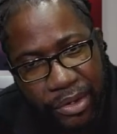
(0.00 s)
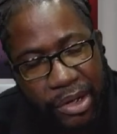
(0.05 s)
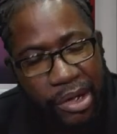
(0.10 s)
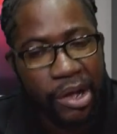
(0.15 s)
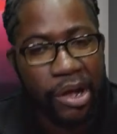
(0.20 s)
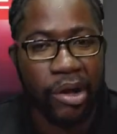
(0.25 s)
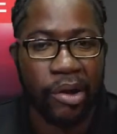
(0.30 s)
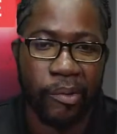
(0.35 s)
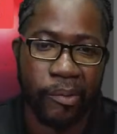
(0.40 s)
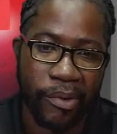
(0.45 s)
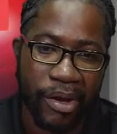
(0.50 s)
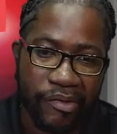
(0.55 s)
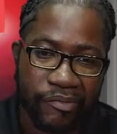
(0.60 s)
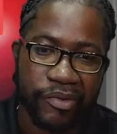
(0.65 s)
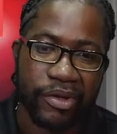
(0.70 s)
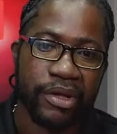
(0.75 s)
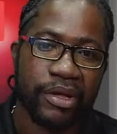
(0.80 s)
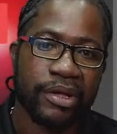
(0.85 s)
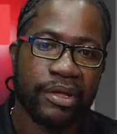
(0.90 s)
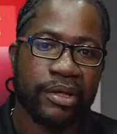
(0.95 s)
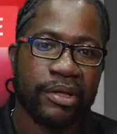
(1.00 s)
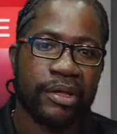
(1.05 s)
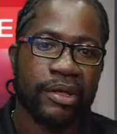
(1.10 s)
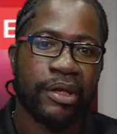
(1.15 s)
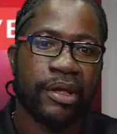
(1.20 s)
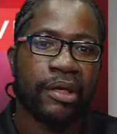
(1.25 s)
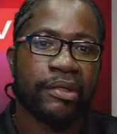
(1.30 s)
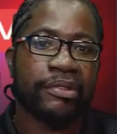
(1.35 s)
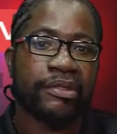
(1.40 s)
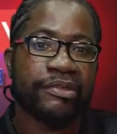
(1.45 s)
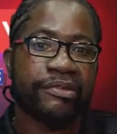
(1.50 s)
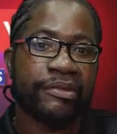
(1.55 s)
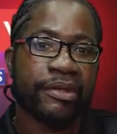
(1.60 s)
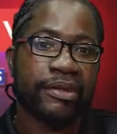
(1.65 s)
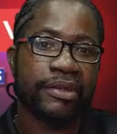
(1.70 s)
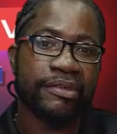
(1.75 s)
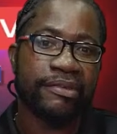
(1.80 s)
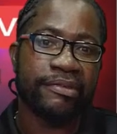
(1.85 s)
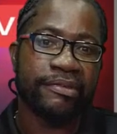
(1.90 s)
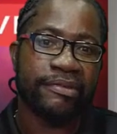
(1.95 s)
However, the
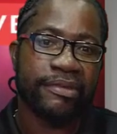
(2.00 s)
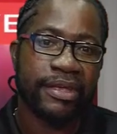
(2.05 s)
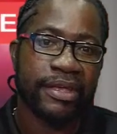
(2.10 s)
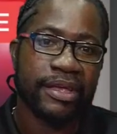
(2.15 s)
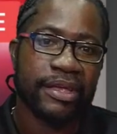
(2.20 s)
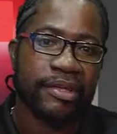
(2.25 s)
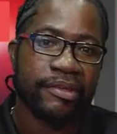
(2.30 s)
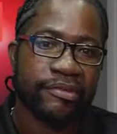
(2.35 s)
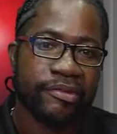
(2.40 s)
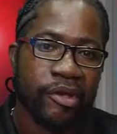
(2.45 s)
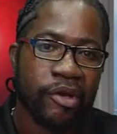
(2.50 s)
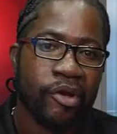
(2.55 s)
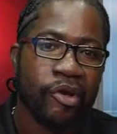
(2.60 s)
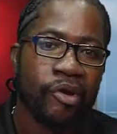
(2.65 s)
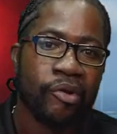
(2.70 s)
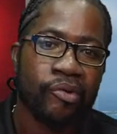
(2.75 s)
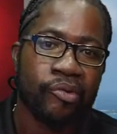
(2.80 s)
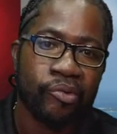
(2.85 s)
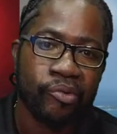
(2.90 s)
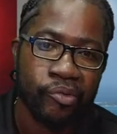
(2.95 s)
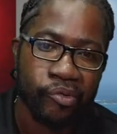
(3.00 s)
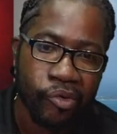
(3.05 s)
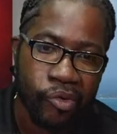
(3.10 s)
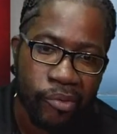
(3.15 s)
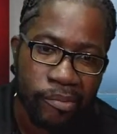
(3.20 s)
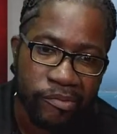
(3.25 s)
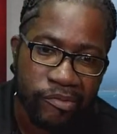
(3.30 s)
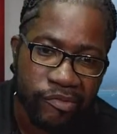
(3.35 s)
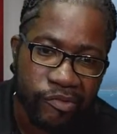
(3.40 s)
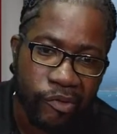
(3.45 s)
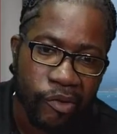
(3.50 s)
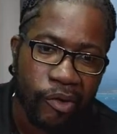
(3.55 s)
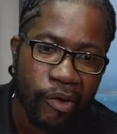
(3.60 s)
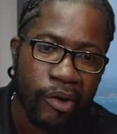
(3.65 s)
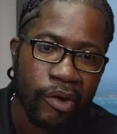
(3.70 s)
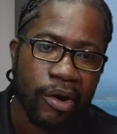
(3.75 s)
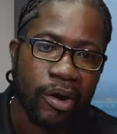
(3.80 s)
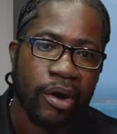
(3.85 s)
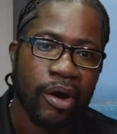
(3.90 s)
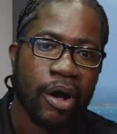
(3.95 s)
study sees room
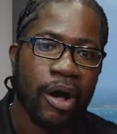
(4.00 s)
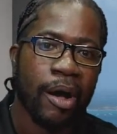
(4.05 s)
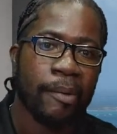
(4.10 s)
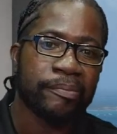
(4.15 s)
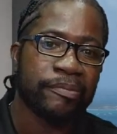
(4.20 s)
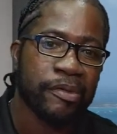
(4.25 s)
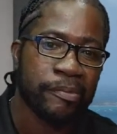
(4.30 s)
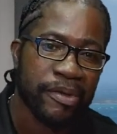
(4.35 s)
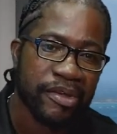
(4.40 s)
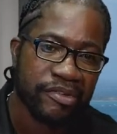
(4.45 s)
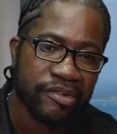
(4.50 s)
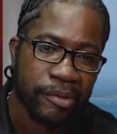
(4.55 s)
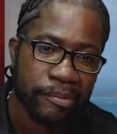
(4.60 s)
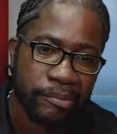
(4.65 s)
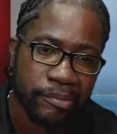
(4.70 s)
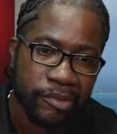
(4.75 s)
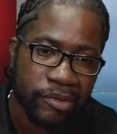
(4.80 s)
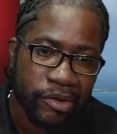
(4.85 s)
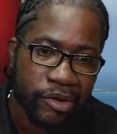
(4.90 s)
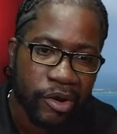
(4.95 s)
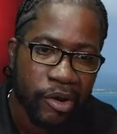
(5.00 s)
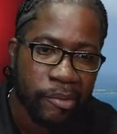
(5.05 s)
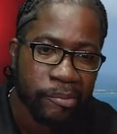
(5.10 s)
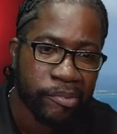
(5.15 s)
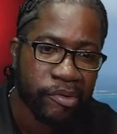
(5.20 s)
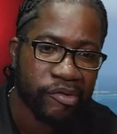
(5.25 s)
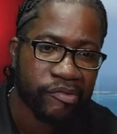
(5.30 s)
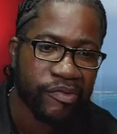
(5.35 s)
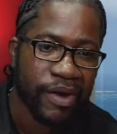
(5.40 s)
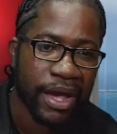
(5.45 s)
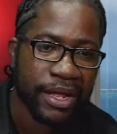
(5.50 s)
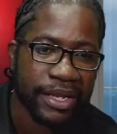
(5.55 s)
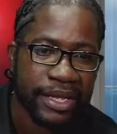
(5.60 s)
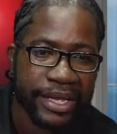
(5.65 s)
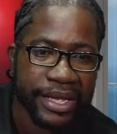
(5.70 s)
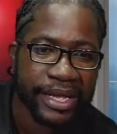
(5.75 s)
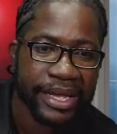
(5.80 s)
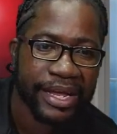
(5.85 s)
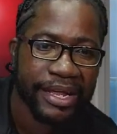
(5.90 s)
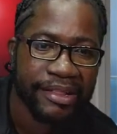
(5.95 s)
for optimism,
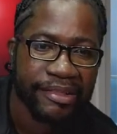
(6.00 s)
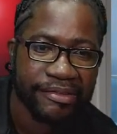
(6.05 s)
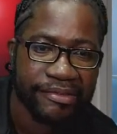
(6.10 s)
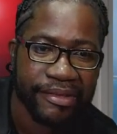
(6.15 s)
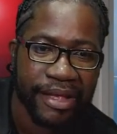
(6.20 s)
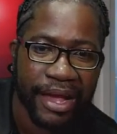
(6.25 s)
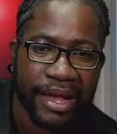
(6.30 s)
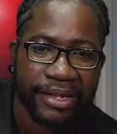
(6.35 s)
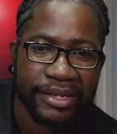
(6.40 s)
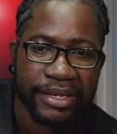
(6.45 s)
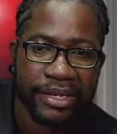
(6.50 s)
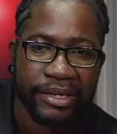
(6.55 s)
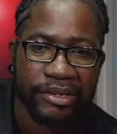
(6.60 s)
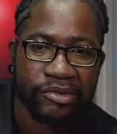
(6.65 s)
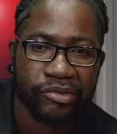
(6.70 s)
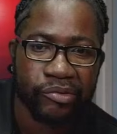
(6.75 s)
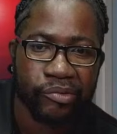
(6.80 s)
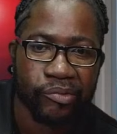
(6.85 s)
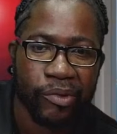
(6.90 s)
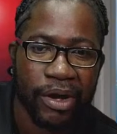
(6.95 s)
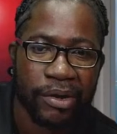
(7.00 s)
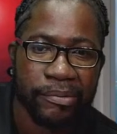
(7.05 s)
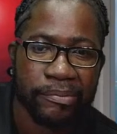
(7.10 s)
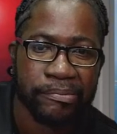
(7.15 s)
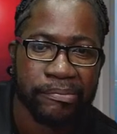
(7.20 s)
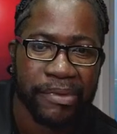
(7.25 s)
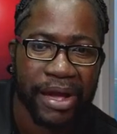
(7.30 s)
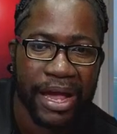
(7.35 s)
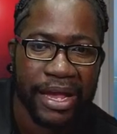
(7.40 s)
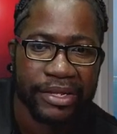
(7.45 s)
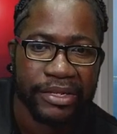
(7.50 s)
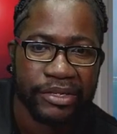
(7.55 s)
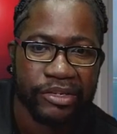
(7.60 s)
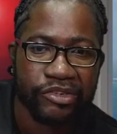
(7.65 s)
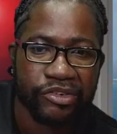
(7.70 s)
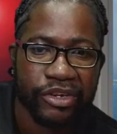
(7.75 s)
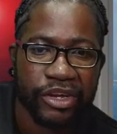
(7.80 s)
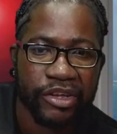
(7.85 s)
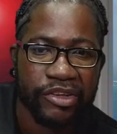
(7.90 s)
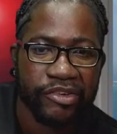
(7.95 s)
providing insight into what might
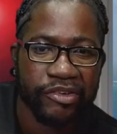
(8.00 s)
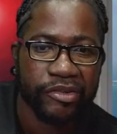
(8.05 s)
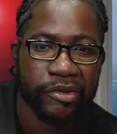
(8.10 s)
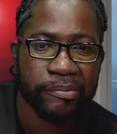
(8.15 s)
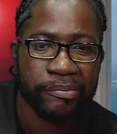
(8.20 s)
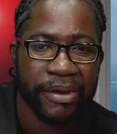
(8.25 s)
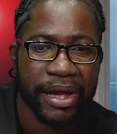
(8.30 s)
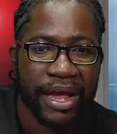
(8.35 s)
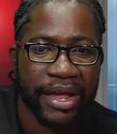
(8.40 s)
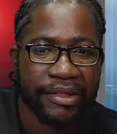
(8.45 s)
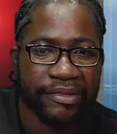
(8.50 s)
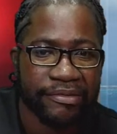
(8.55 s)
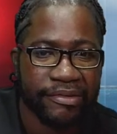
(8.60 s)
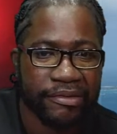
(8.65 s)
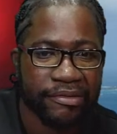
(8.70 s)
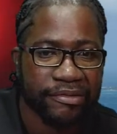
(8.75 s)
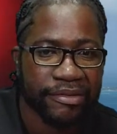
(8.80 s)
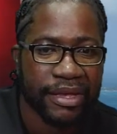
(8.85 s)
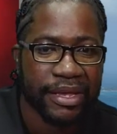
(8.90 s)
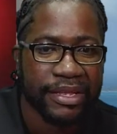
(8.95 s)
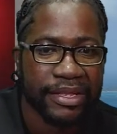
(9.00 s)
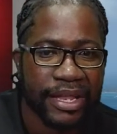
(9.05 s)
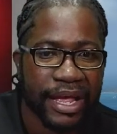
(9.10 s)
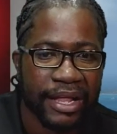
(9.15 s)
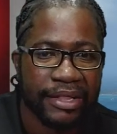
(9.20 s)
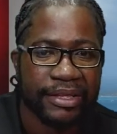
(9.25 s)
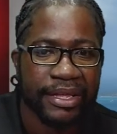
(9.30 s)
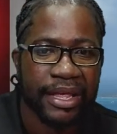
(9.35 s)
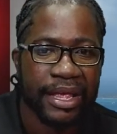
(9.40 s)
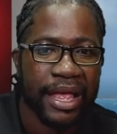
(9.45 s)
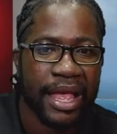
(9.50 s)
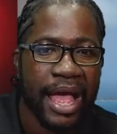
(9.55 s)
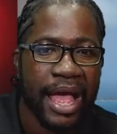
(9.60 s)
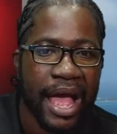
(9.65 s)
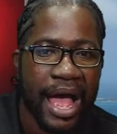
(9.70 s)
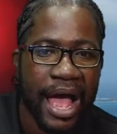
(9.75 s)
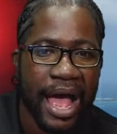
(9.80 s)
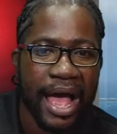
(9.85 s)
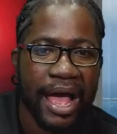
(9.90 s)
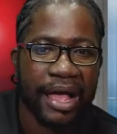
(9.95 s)
change the minds, saying that
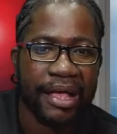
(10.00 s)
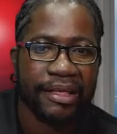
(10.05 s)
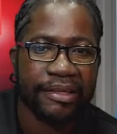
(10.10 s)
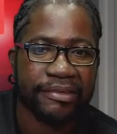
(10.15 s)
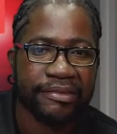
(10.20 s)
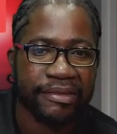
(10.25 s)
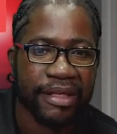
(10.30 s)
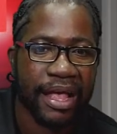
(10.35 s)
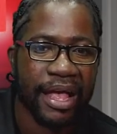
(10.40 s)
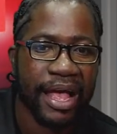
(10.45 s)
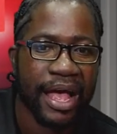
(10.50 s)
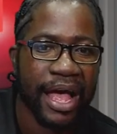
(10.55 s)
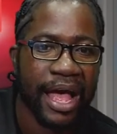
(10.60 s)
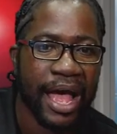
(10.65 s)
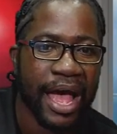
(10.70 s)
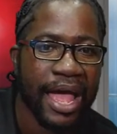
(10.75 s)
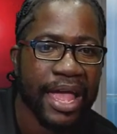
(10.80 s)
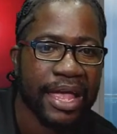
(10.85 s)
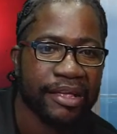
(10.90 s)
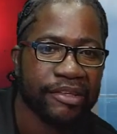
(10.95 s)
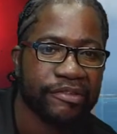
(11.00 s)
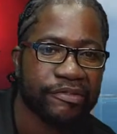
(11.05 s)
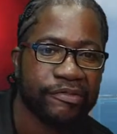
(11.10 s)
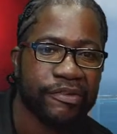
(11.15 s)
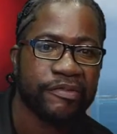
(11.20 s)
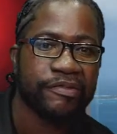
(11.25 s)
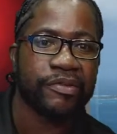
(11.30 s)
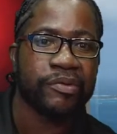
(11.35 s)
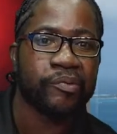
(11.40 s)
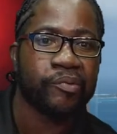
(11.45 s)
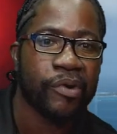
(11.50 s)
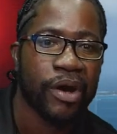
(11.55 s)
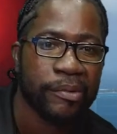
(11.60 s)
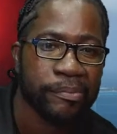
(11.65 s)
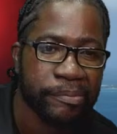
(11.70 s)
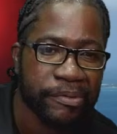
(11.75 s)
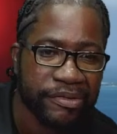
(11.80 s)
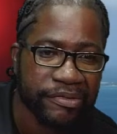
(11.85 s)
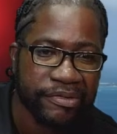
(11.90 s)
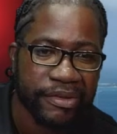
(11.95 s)
as high as
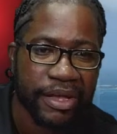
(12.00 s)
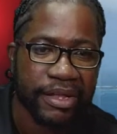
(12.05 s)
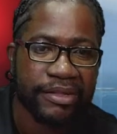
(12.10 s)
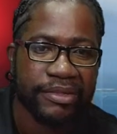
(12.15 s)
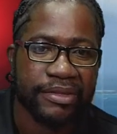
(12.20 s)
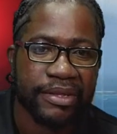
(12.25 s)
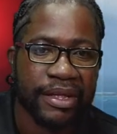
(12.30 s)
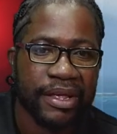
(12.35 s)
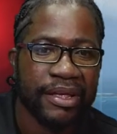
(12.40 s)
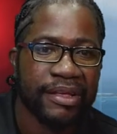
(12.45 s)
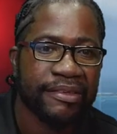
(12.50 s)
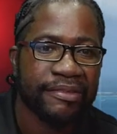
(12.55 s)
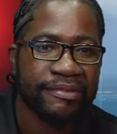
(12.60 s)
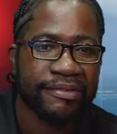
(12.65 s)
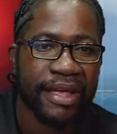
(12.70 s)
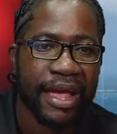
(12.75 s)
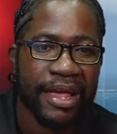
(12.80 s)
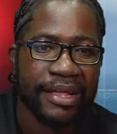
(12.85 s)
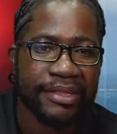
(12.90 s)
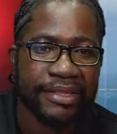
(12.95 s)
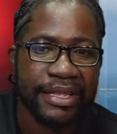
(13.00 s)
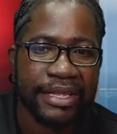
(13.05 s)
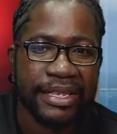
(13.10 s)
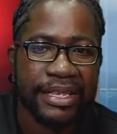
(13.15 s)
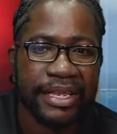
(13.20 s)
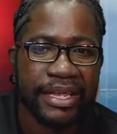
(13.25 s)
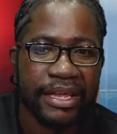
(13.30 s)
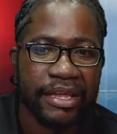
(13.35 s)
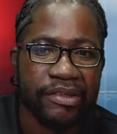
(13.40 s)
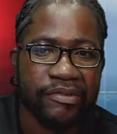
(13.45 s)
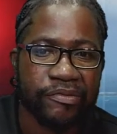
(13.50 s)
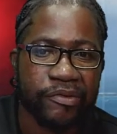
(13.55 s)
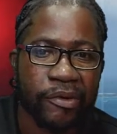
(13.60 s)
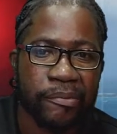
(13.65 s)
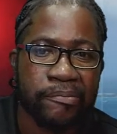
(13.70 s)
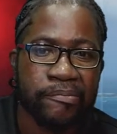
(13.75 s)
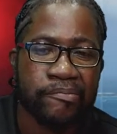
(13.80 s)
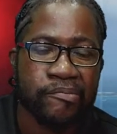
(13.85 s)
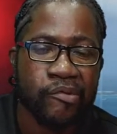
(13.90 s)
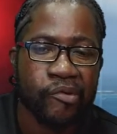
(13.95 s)
51% cite the need for
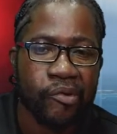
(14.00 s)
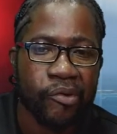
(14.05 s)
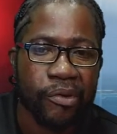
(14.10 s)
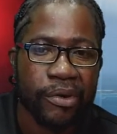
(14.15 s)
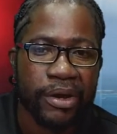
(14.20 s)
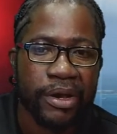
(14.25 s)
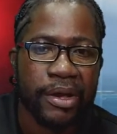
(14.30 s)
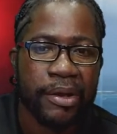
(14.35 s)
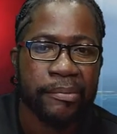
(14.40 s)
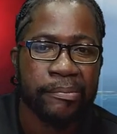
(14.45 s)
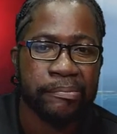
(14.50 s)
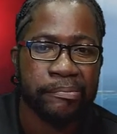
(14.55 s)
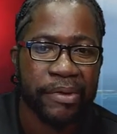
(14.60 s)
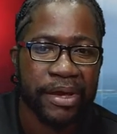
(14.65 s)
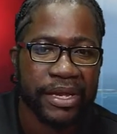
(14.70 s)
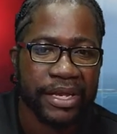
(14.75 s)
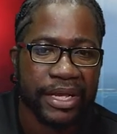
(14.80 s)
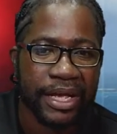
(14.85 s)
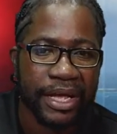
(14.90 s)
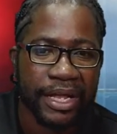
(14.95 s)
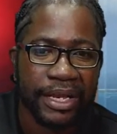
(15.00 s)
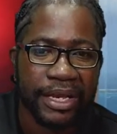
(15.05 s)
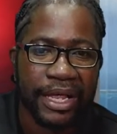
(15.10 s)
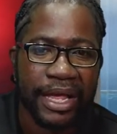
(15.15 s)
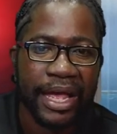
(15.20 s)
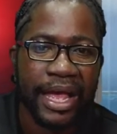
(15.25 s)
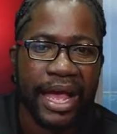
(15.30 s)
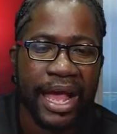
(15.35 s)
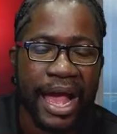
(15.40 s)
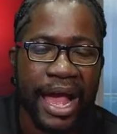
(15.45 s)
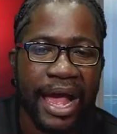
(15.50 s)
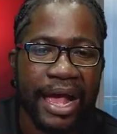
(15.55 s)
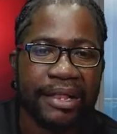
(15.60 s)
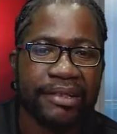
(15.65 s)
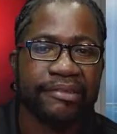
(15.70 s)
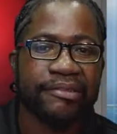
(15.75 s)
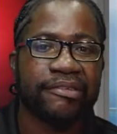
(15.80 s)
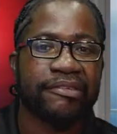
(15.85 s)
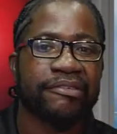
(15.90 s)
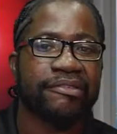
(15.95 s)
more medical
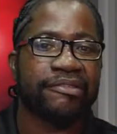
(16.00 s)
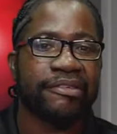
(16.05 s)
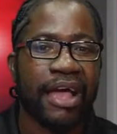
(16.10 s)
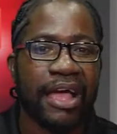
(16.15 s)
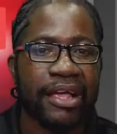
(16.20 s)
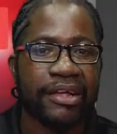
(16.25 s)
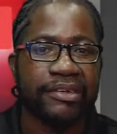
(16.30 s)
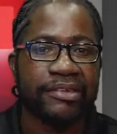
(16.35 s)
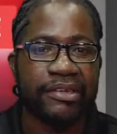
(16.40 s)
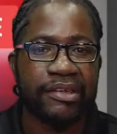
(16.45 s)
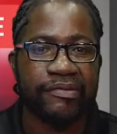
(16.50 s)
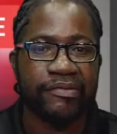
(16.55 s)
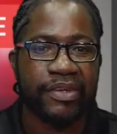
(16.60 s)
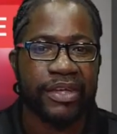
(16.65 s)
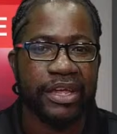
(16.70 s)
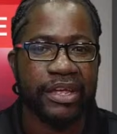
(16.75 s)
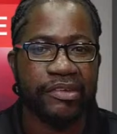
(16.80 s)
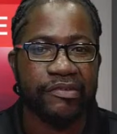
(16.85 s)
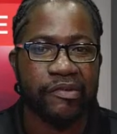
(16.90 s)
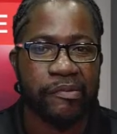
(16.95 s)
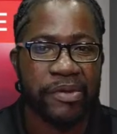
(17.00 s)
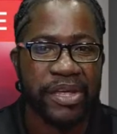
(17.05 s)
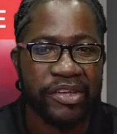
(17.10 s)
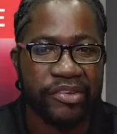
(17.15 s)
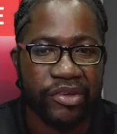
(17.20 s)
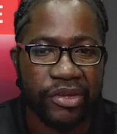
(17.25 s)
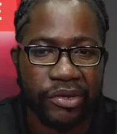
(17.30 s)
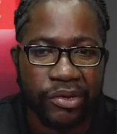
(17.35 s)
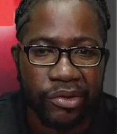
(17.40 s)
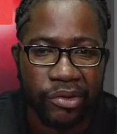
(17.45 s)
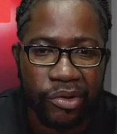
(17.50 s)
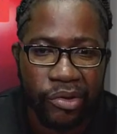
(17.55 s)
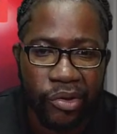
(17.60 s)
and scientific information.